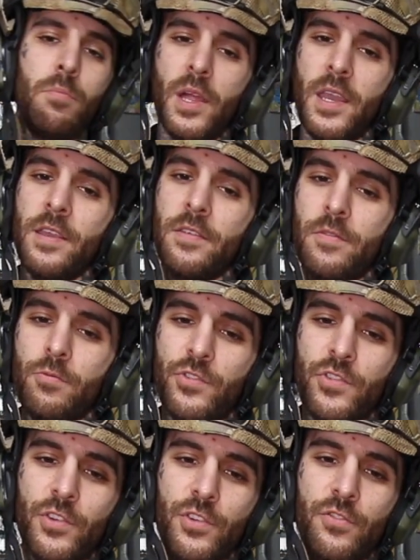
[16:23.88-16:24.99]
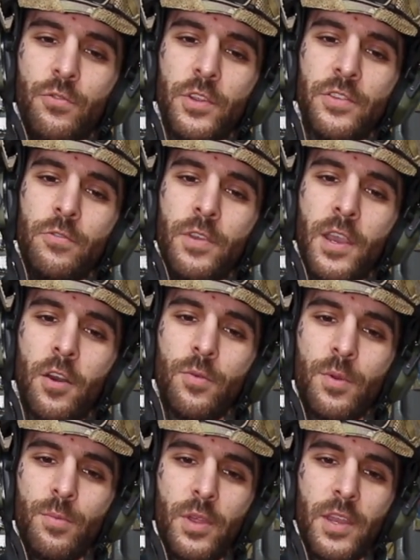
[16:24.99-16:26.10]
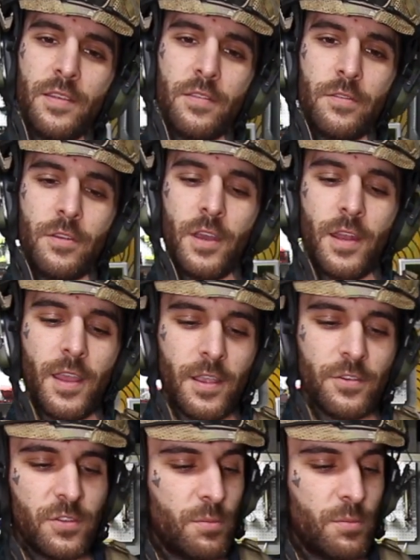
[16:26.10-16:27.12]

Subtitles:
blanks, which are 22 caliber blanks. They're not actually